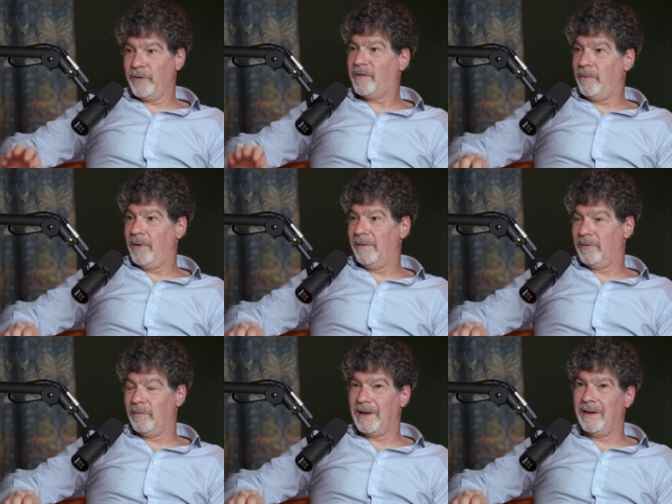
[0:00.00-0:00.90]
first thing we have
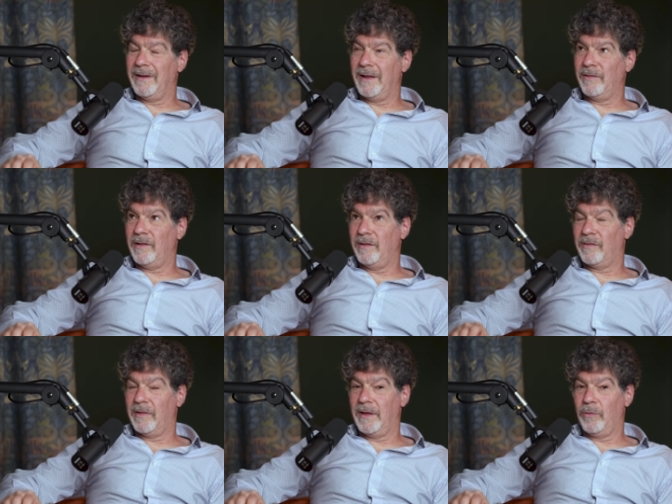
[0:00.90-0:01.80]
to recognize
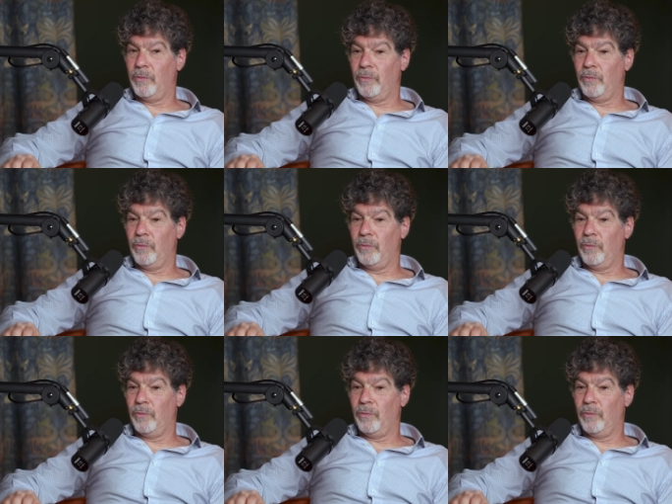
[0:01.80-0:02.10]
is that